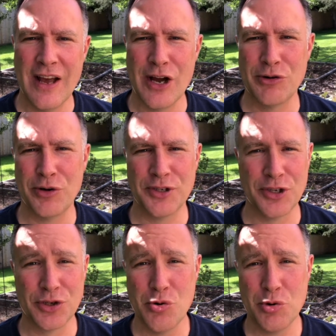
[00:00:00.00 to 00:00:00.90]
across a
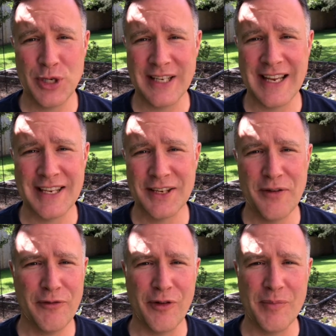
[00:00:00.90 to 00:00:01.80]
scorching
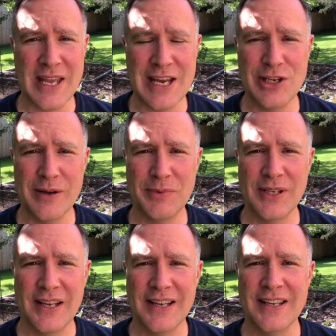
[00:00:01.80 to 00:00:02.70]
desert from Egypt
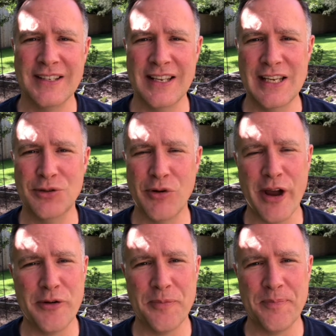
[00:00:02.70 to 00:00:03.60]
to Israel.